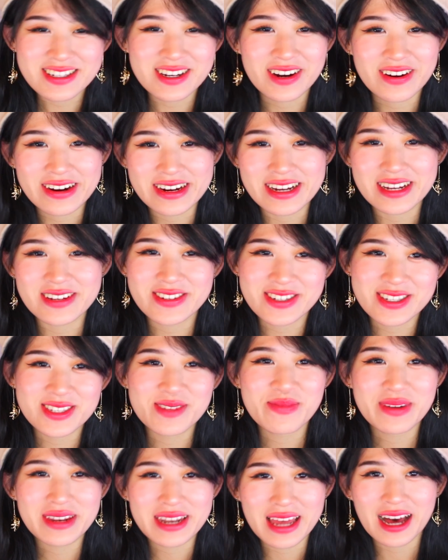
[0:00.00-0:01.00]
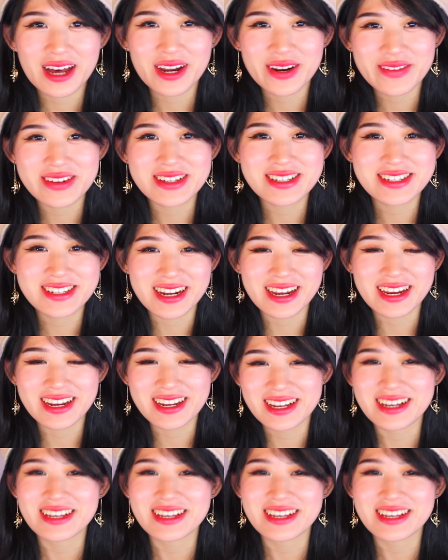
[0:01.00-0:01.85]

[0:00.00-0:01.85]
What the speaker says: I'm just a bit out of it today.